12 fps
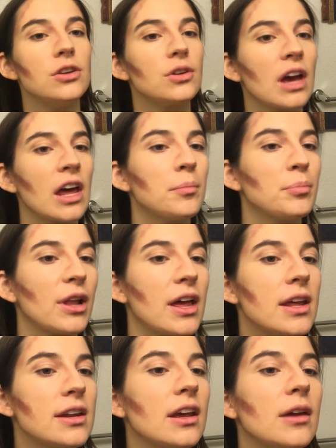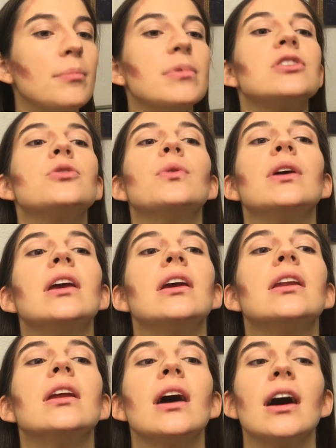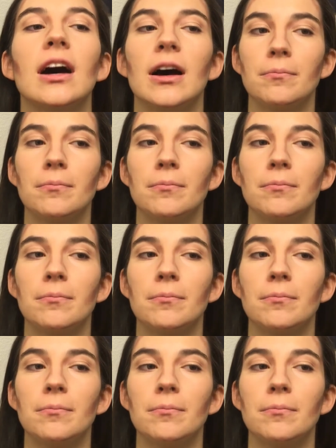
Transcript: Now you can blend in between